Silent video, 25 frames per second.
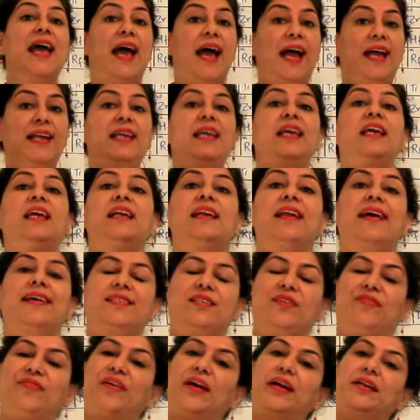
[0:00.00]
and he
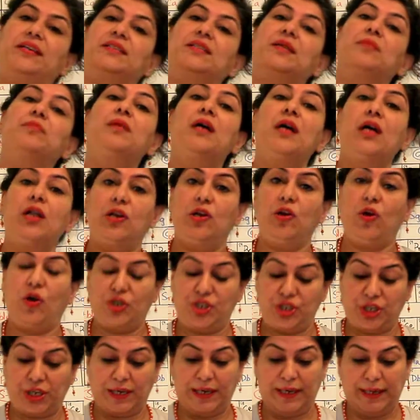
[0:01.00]
classified them
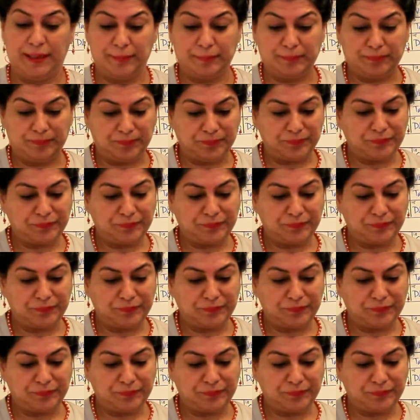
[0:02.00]
logically.